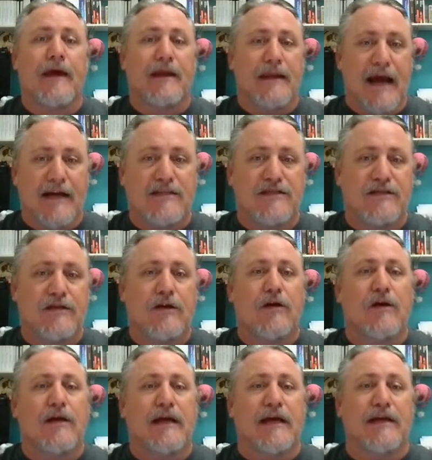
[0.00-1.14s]
Next
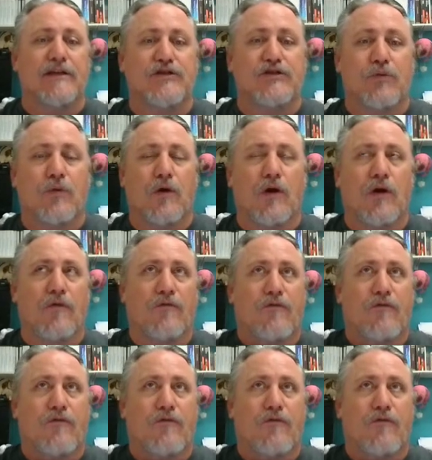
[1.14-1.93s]
is your